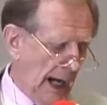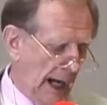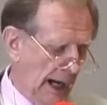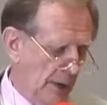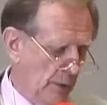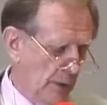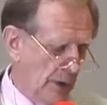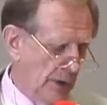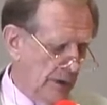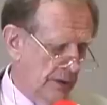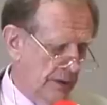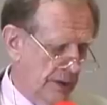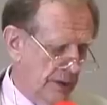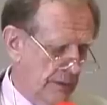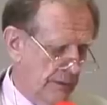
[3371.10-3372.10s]
I
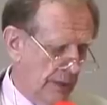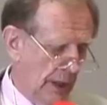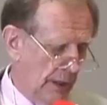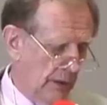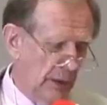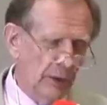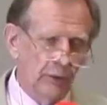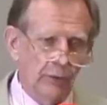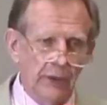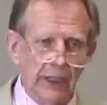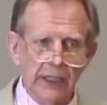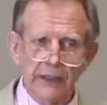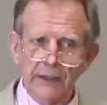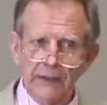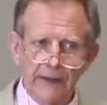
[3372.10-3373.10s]
would
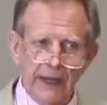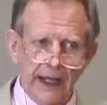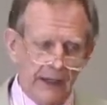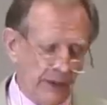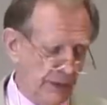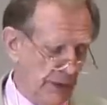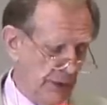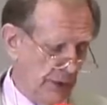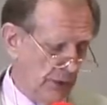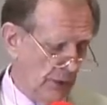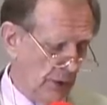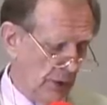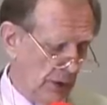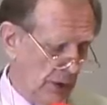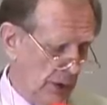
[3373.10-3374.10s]
agree that that is a
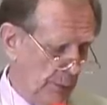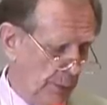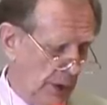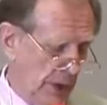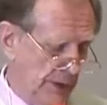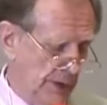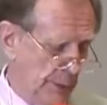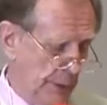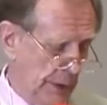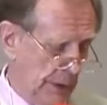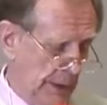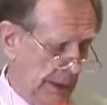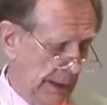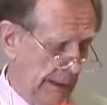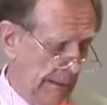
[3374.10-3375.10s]
strong
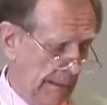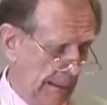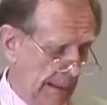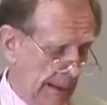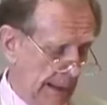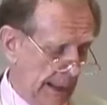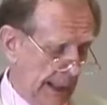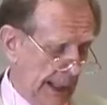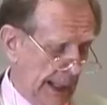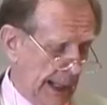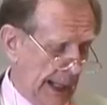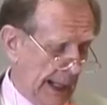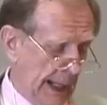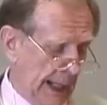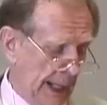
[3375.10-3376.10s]
possibility,
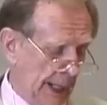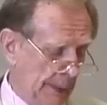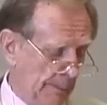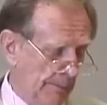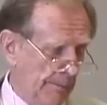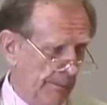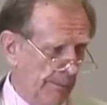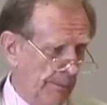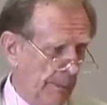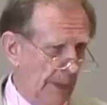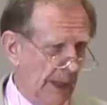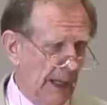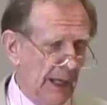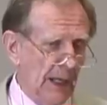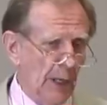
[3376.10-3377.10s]
um,
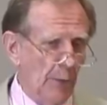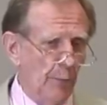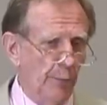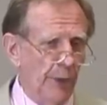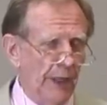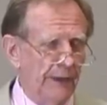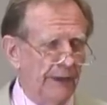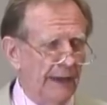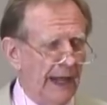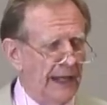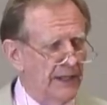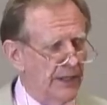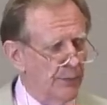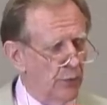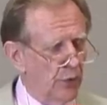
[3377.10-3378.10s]
but
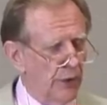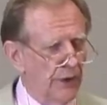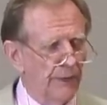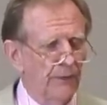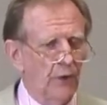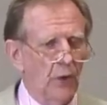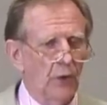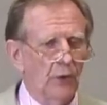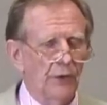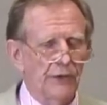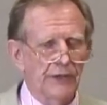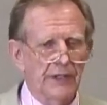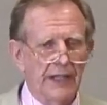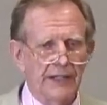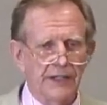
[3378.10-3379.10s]
that's more in the Vogel
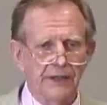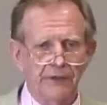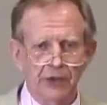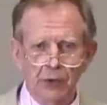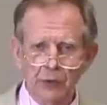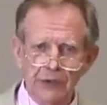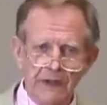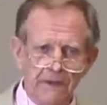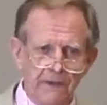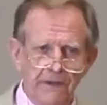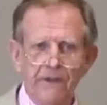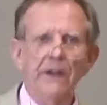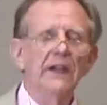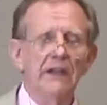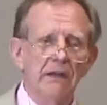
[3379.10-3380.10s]
sense of you're
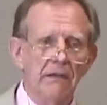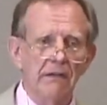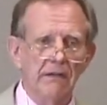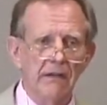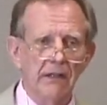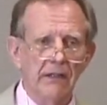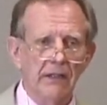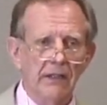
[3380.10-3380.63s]
defeated